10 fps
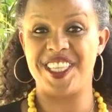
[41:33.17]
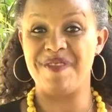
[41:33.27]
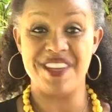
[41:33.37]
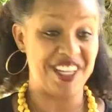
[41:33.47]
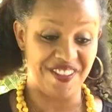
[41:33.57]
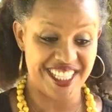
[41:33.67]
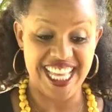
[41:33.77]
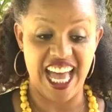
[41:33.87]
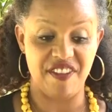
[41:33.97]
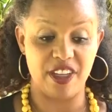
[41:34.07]
in the middle of this
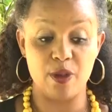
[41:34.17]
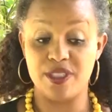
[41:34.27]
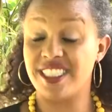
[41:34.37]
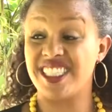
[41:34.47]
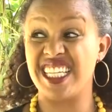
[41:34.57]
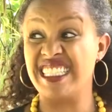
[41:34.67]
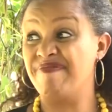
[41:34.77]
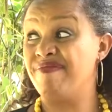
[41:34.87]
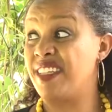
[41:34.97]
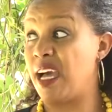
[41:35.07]
havoc who just said,
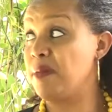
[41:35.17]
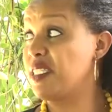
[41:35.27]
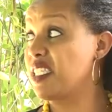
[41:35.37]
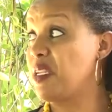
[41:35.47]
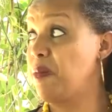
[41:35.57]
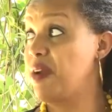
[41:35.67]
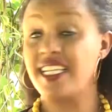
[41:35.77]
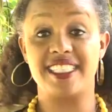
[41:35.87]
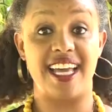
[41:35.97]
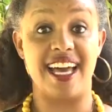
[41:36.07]
I'm just gonna
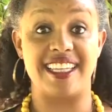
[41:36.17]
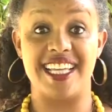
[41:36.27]
praise God.